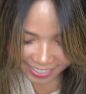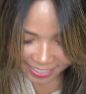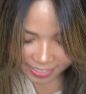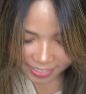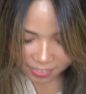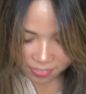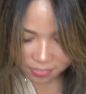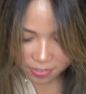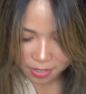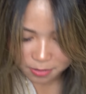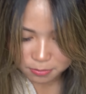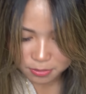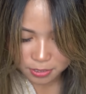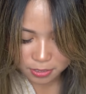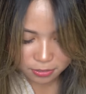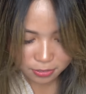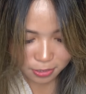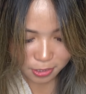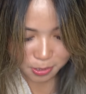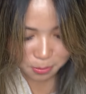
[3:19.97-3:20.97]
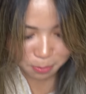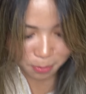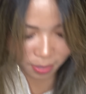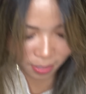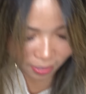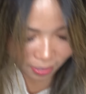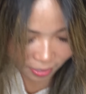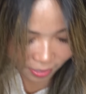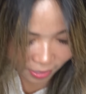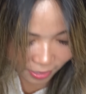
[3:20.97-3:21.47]
too! Yo, I'm so
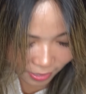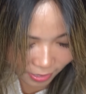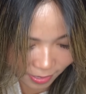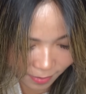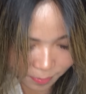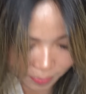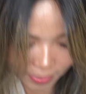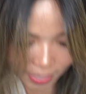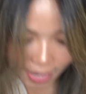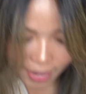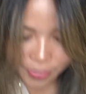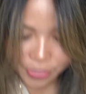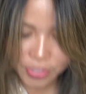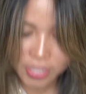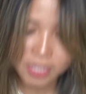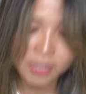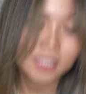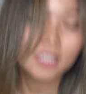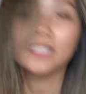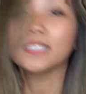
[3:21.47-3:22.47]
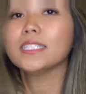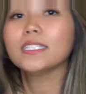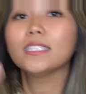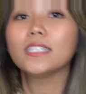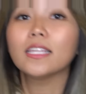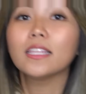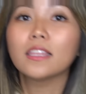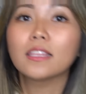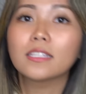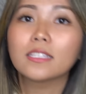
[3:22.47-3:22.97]
smart. I think this is
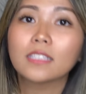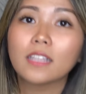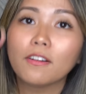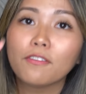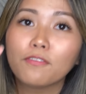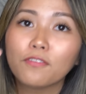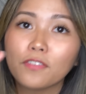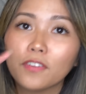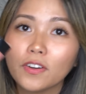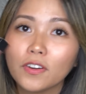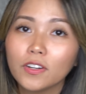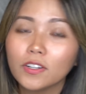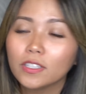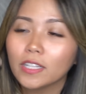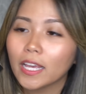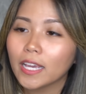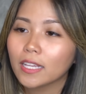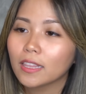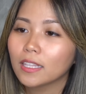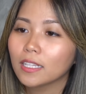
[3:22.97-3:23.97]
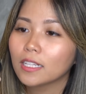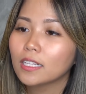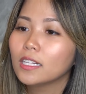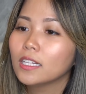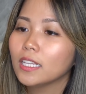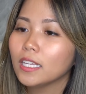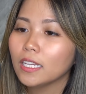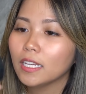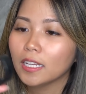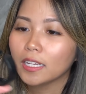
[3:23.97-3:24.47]
the stuff for like the
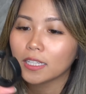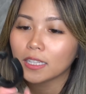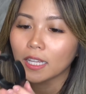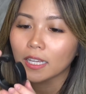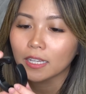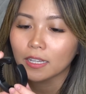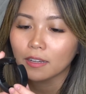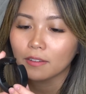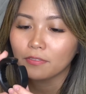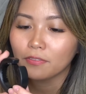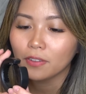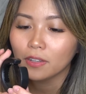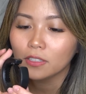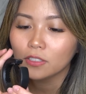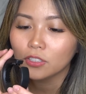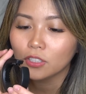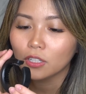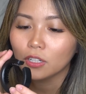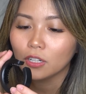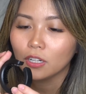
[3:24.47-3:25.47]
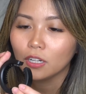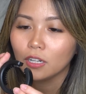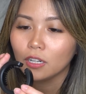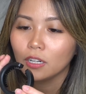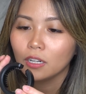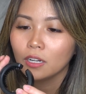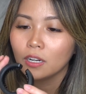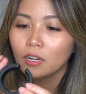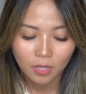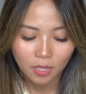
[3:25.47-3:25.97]
cleaning, like a
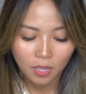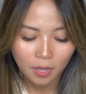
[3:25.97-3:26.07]
filter.